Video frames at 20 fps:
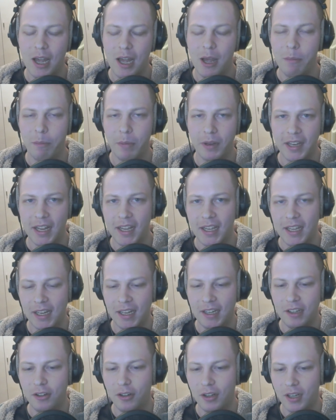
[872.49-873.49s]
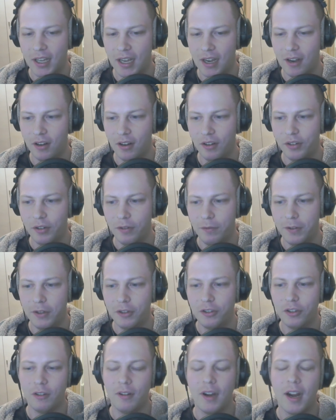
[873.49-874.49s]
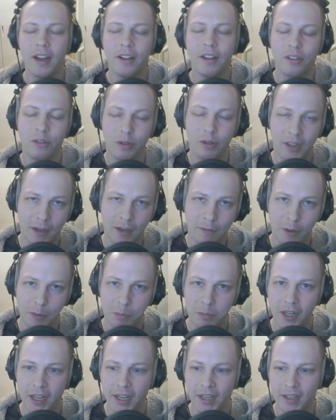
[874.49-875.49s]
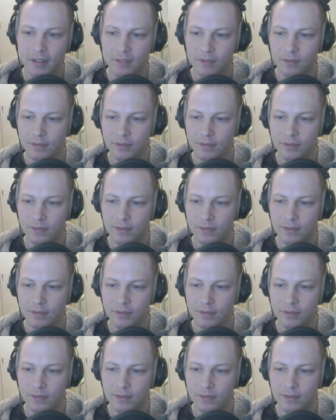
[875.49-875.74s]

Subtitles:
but taking into account future rounds with every play.